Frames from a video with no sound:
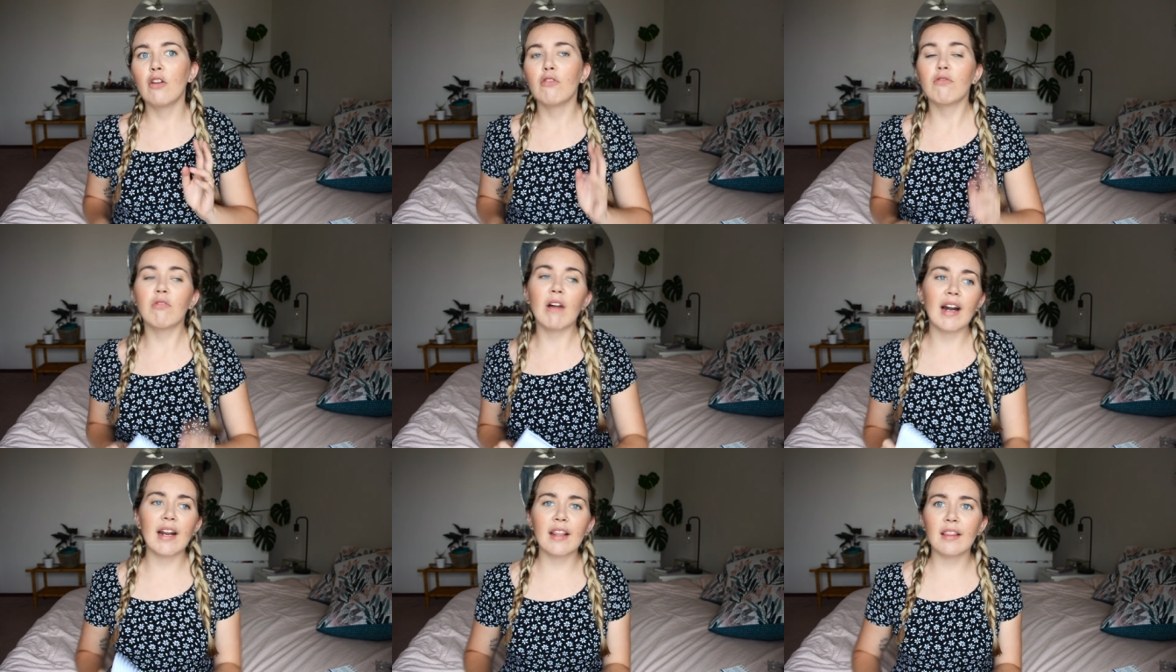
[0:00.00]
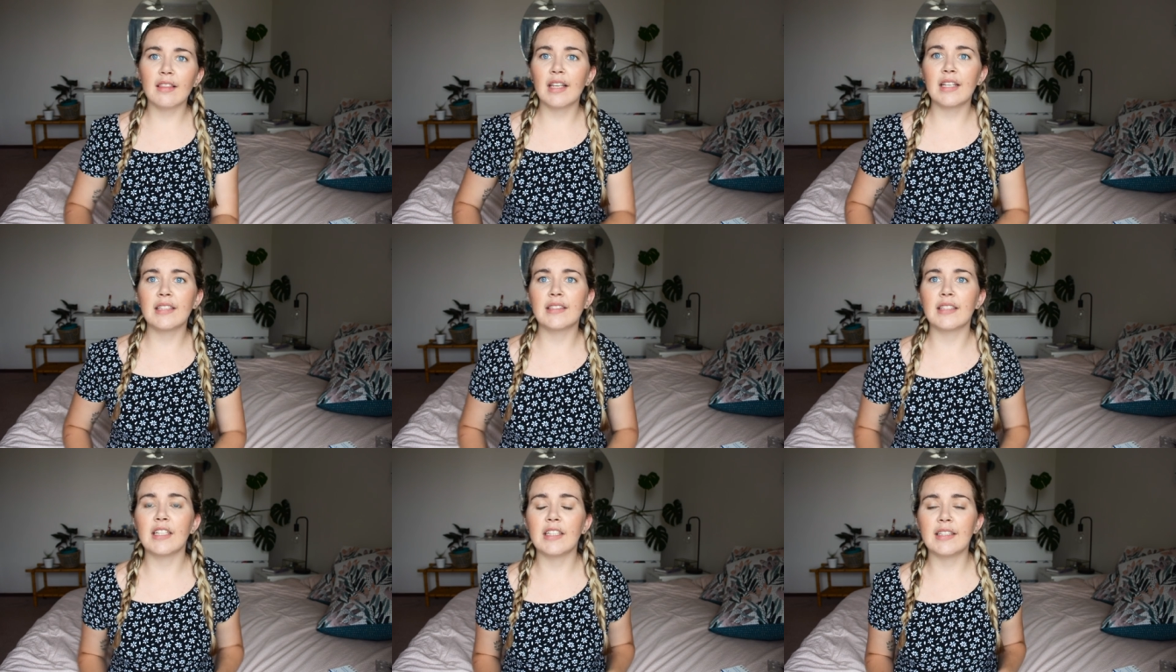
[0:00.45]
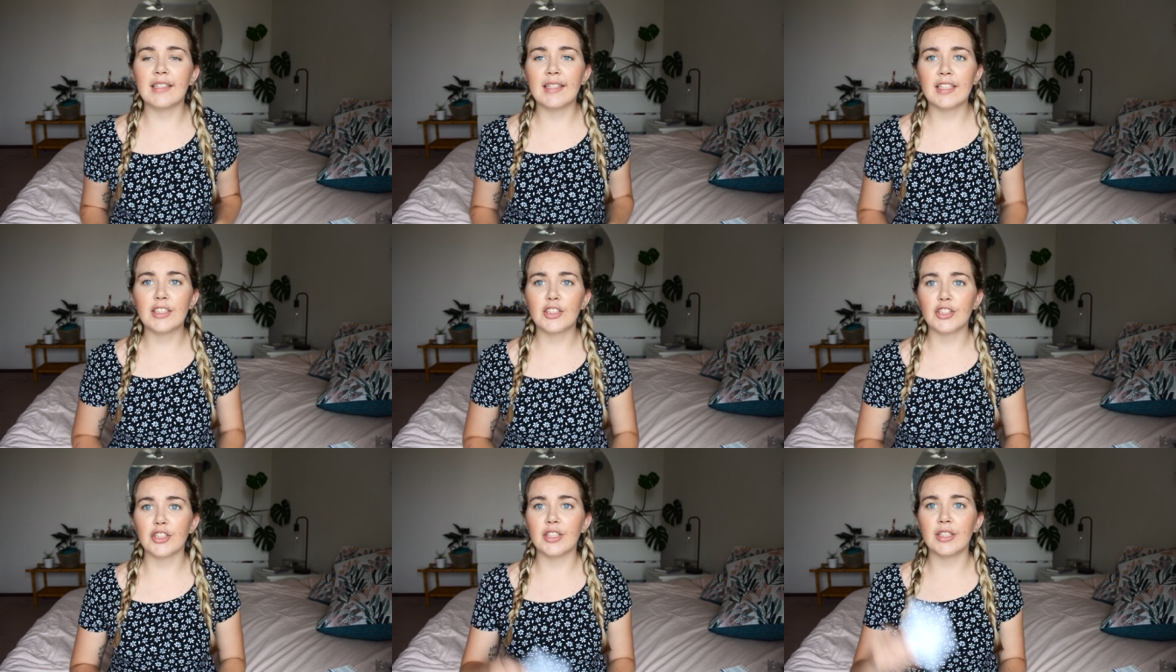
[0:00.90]
writing things that you
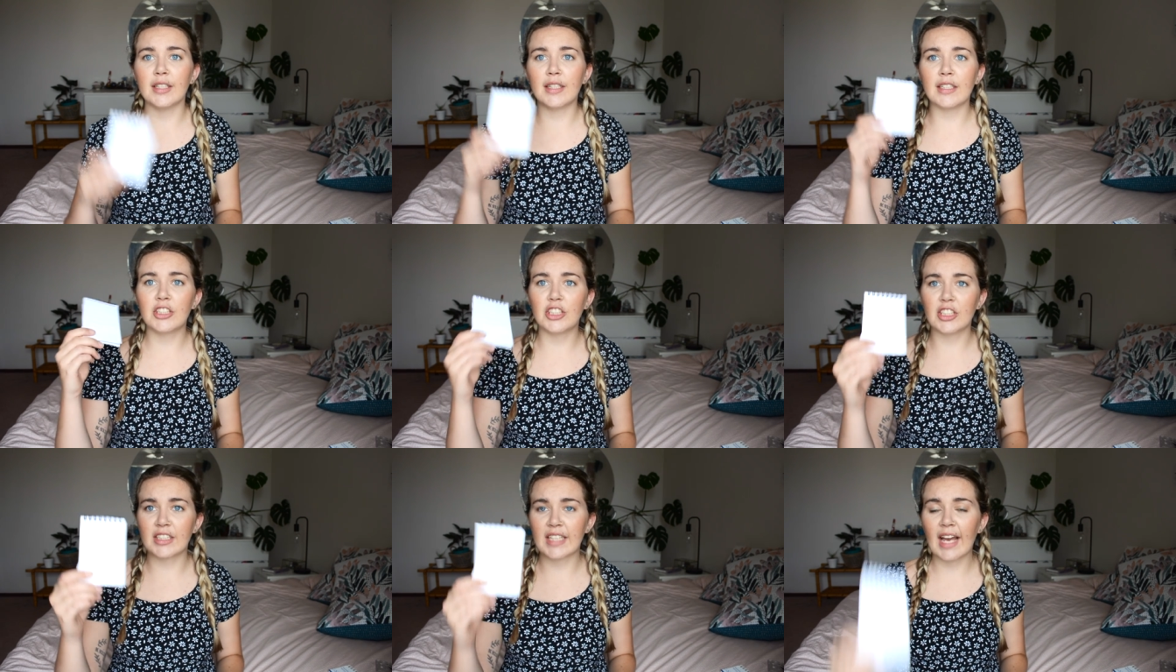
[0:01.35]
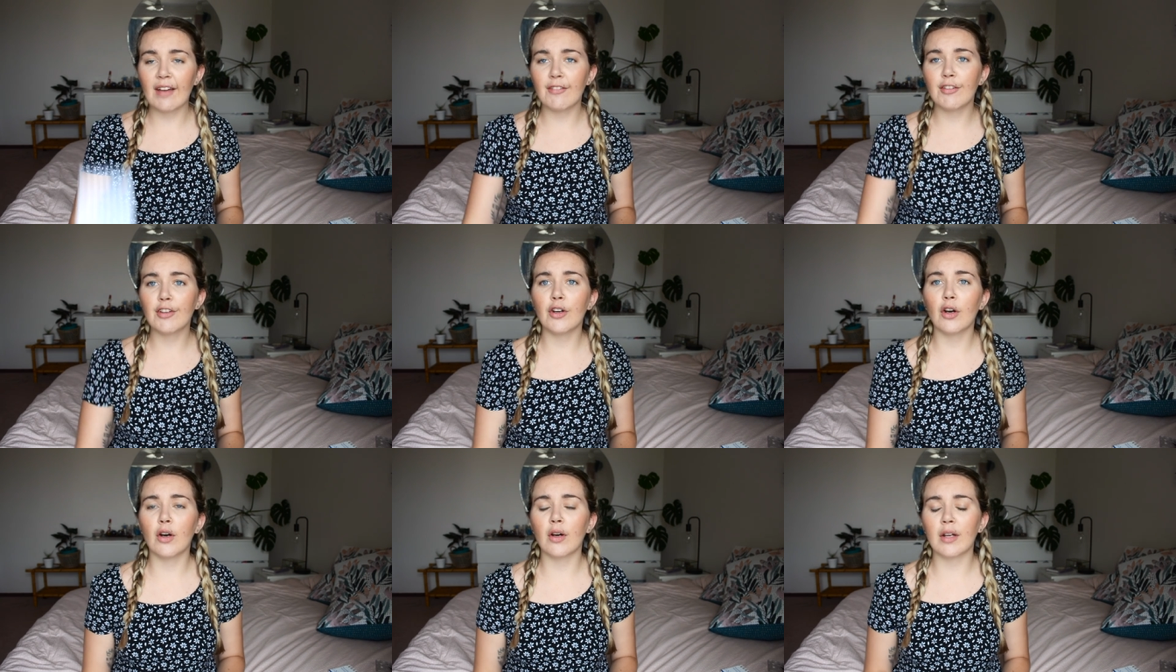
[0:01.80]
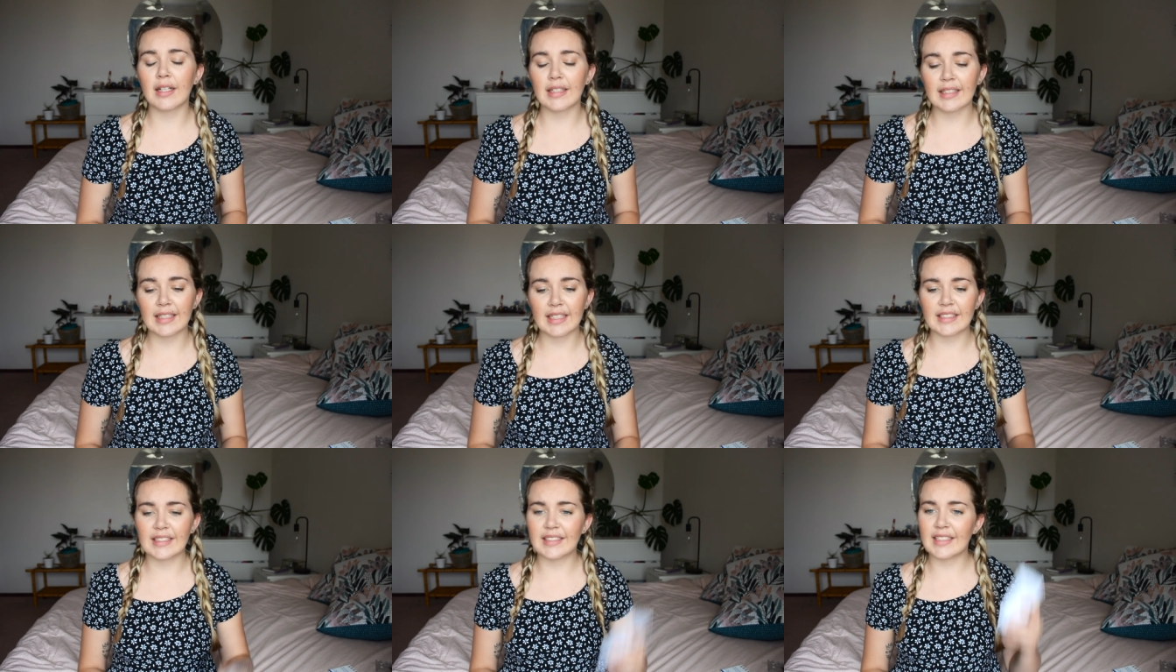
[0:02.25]
need to do, just having it on a
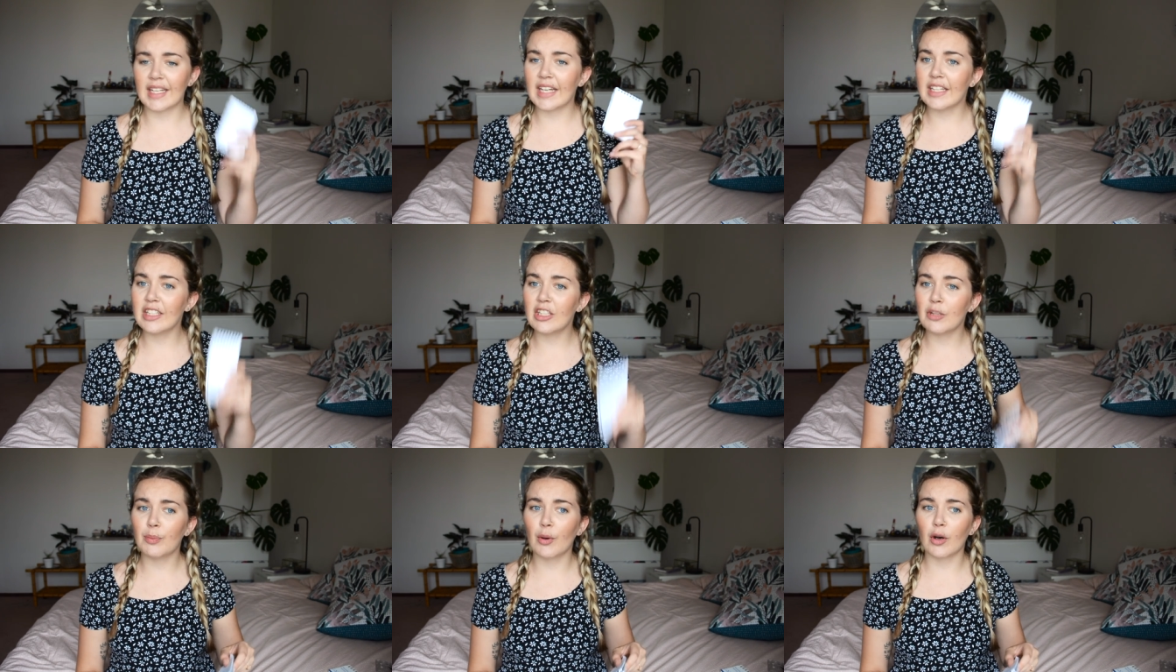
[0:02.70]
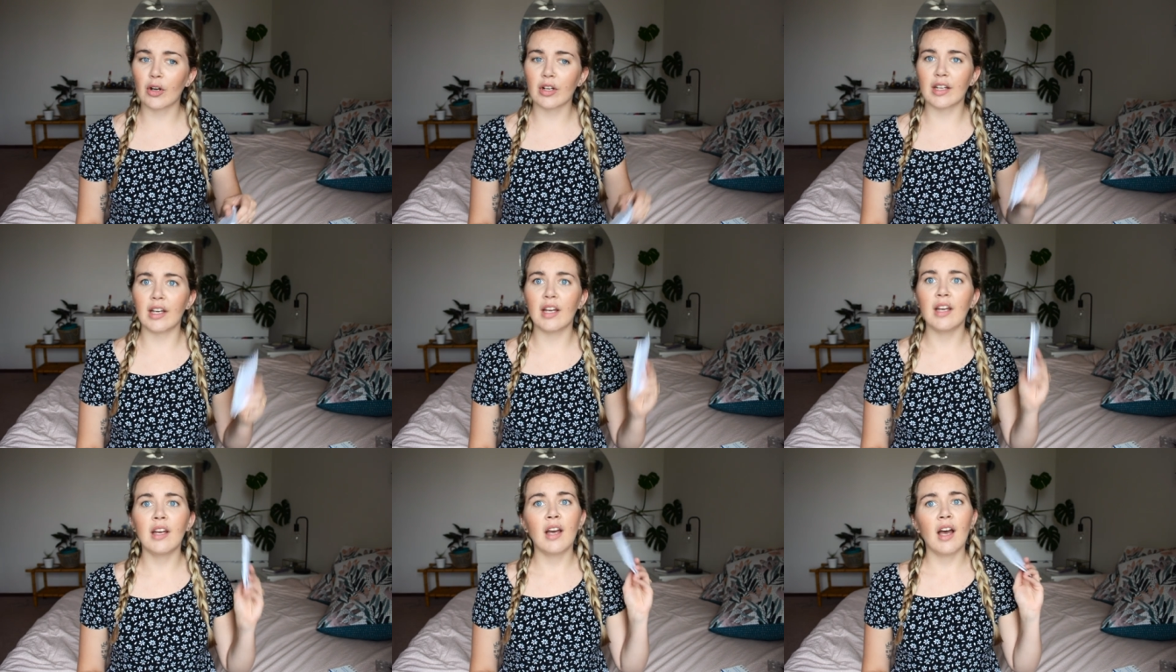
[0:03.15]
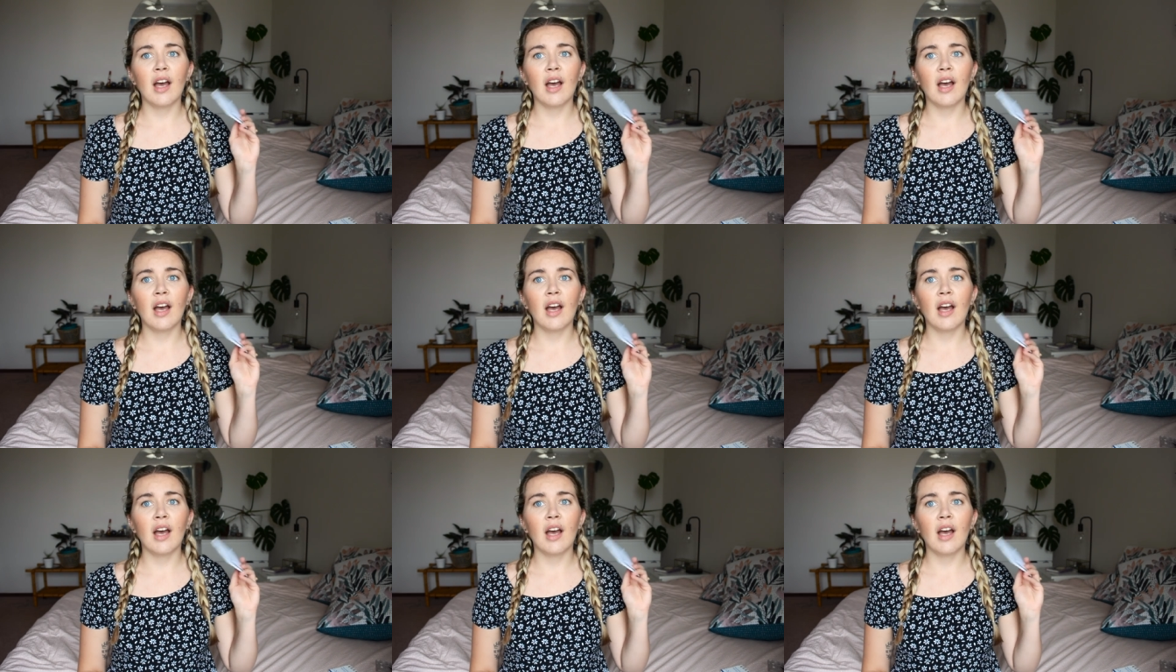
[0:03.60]
list in your pocket,